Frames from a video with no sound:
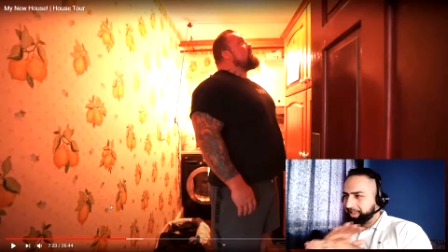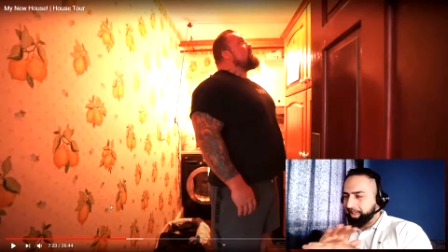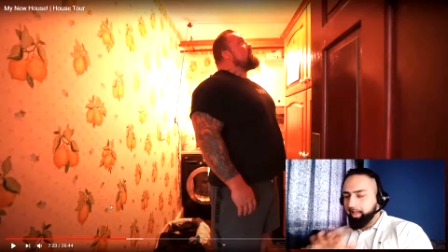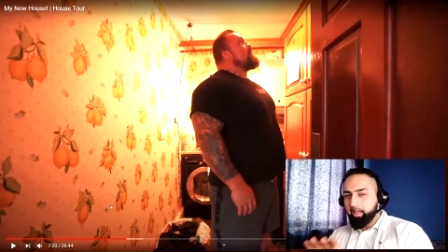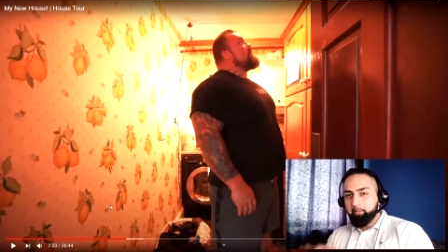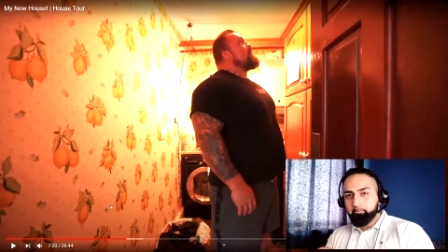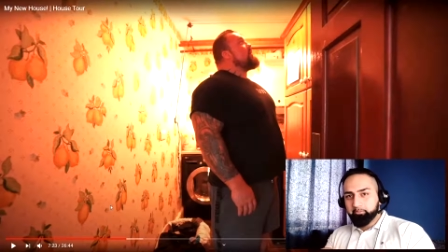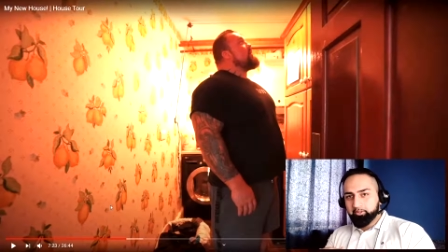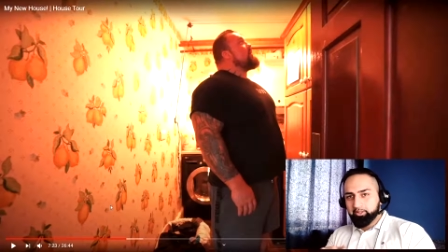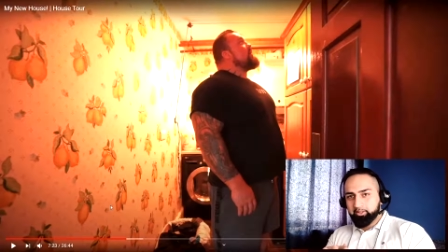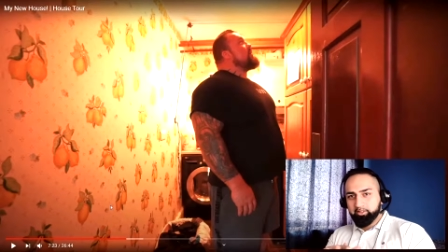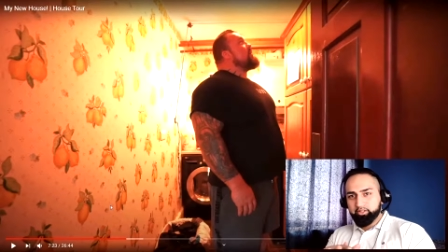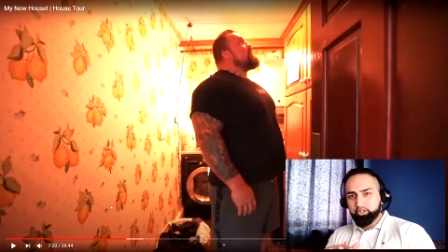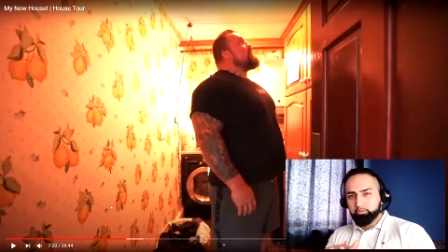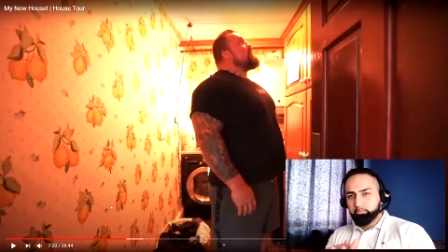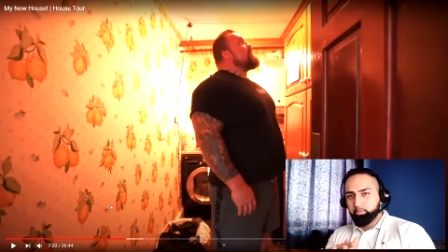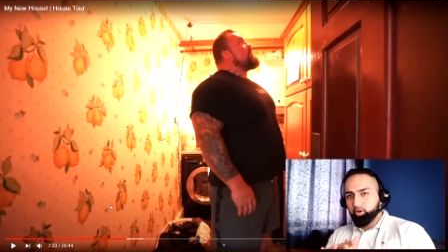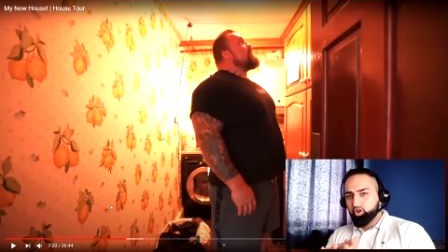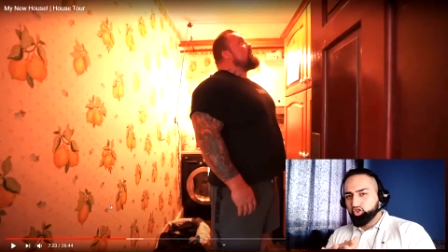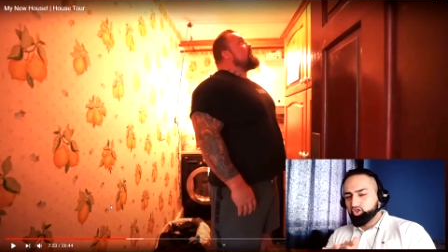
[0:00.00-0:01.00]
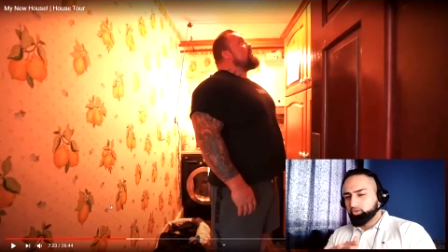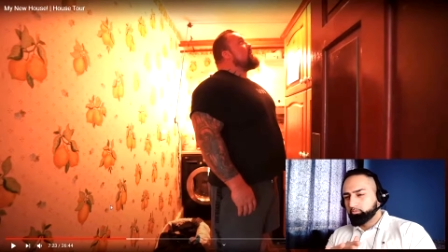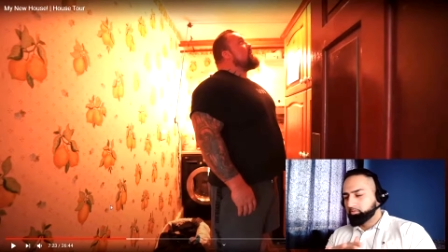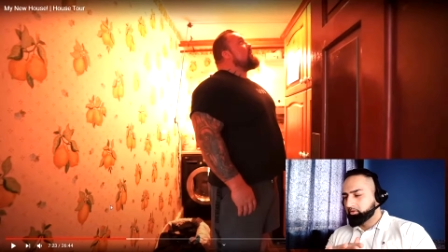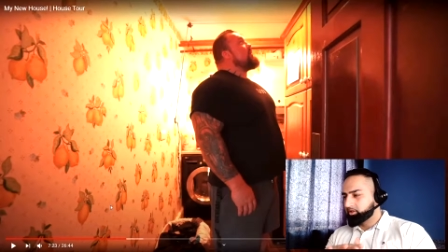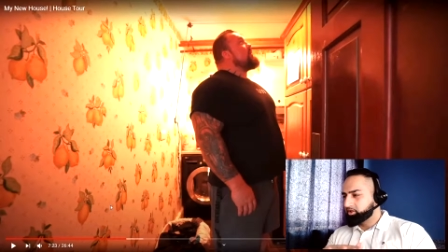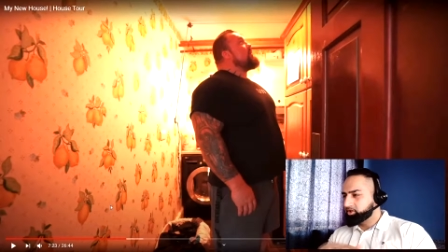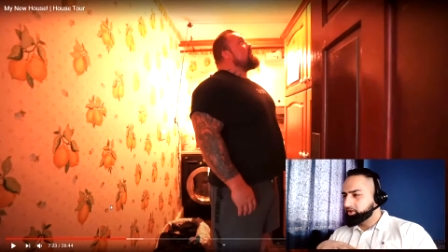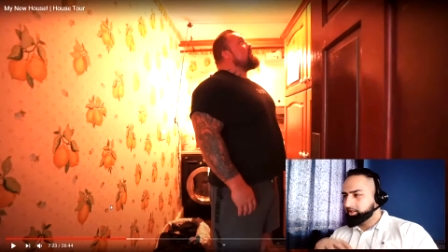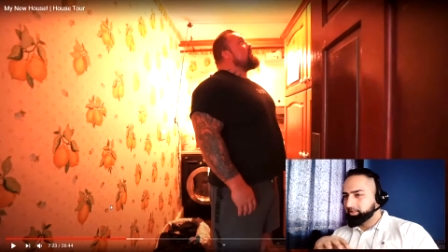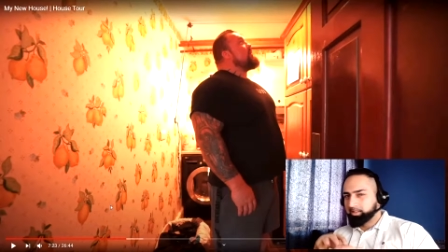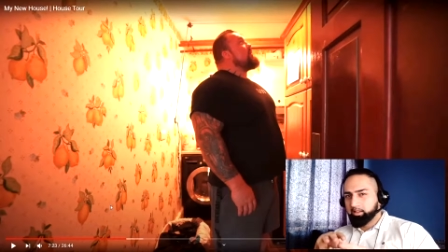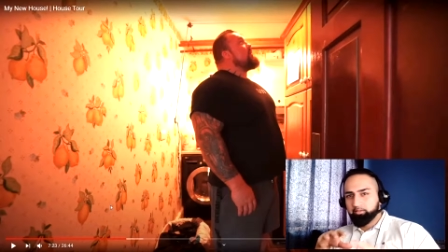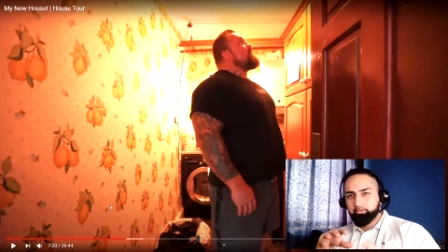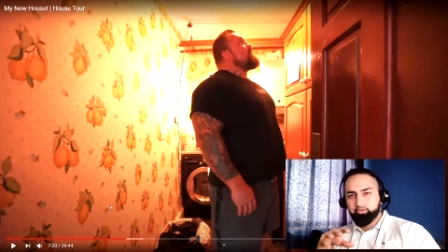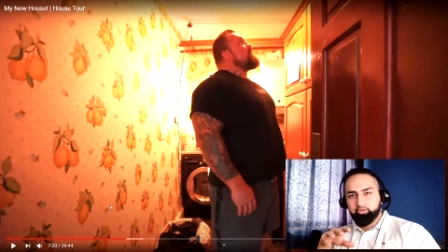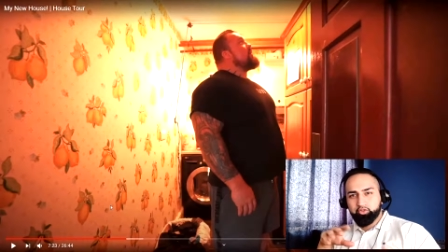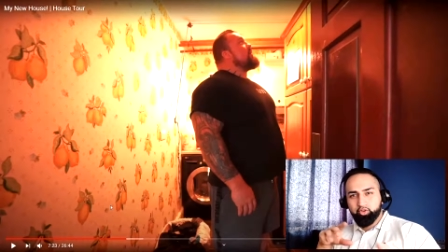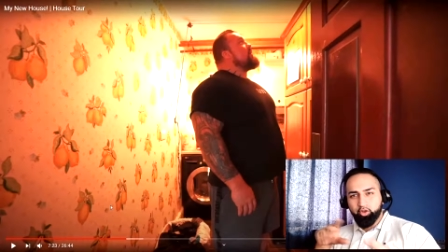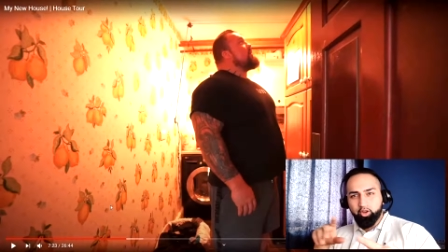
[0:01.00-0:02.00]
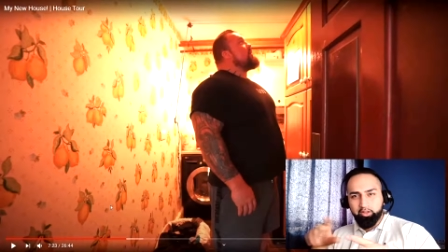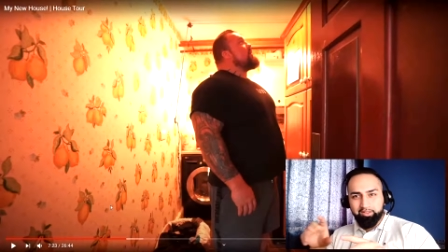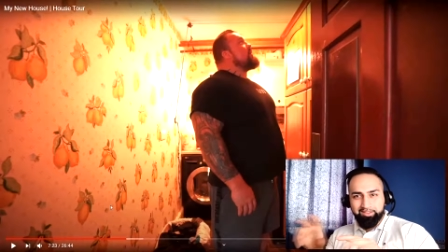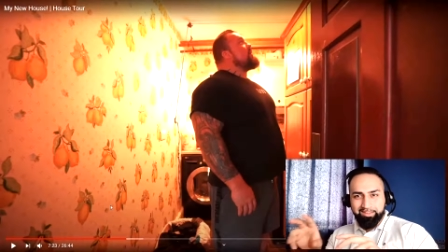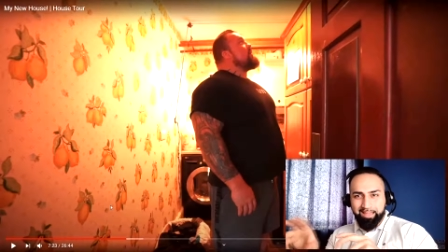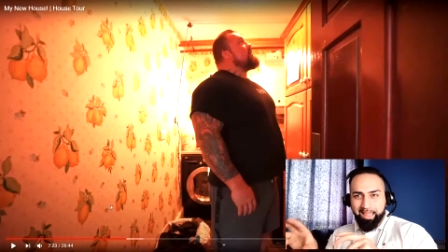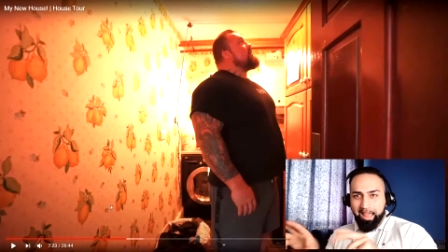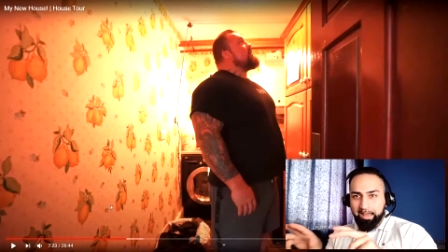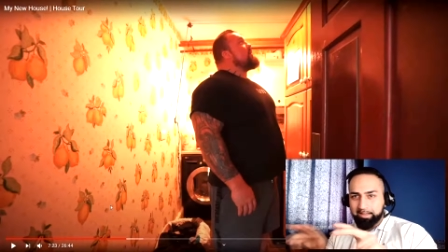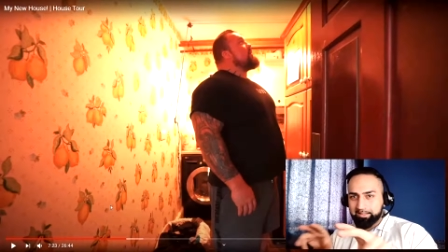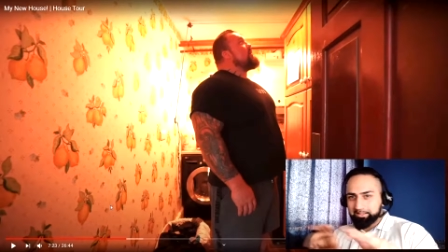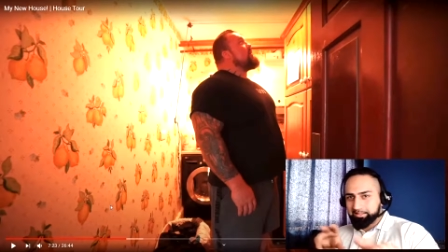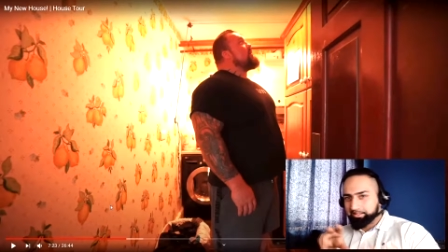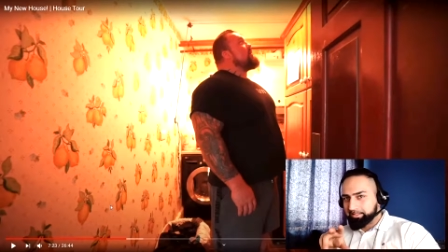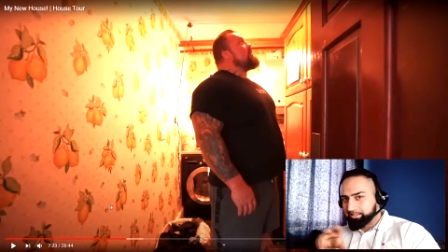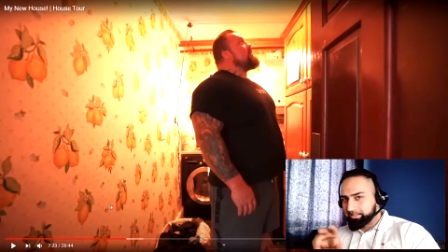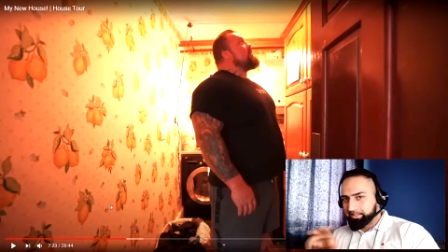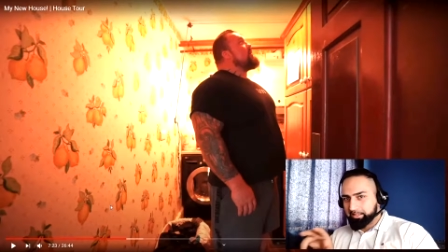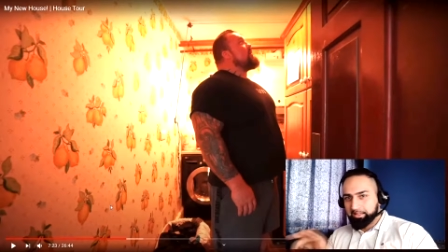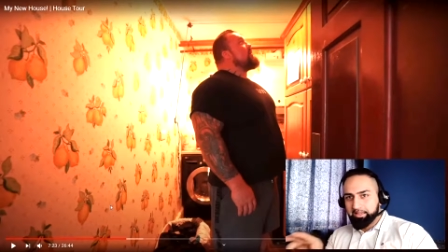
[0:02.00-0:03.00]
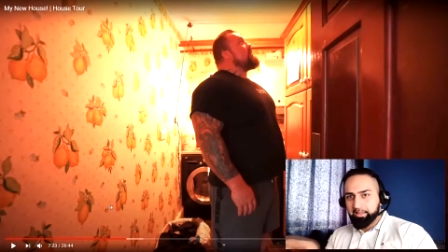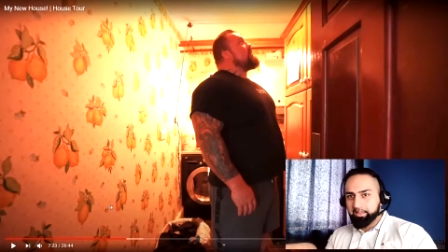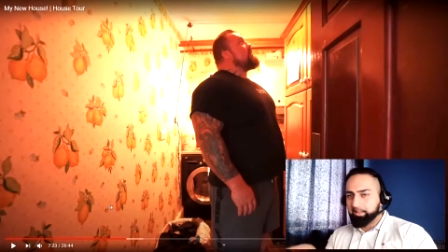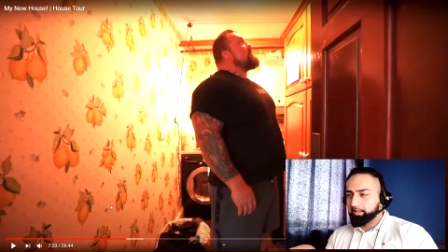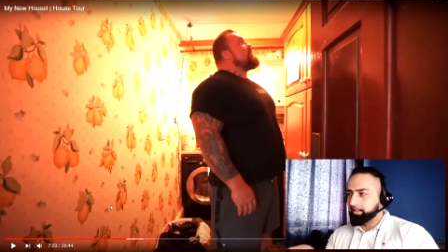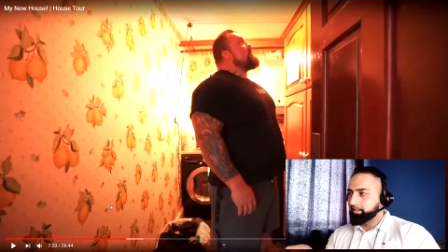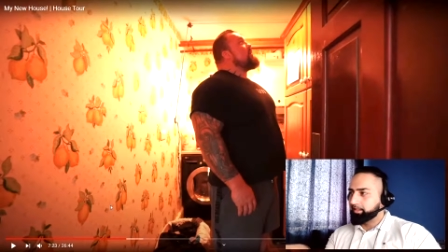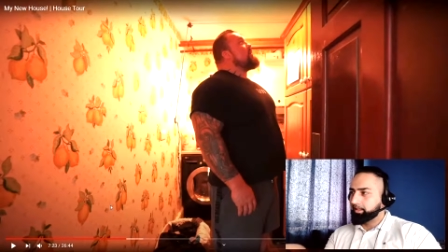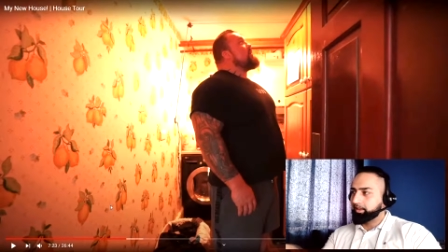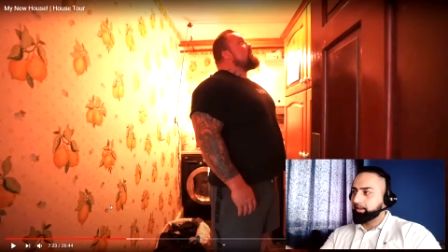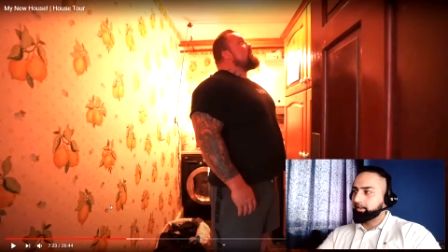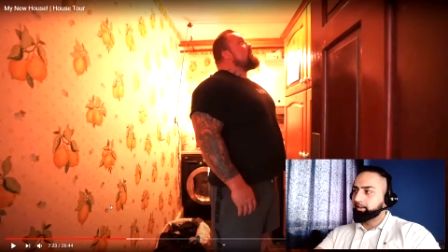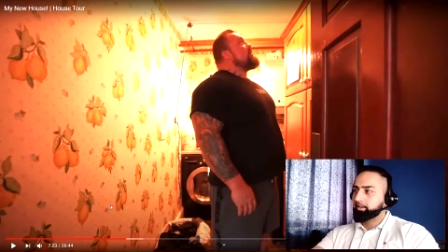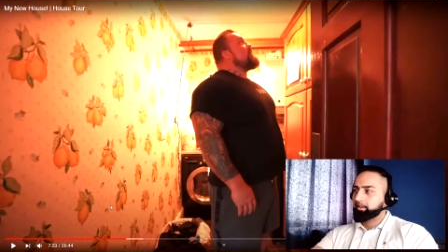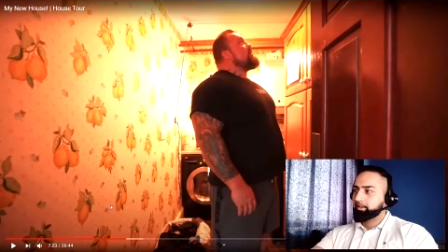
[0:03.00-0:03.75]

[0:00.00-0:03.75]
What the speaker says: empty as possible and just have certain accents here and there.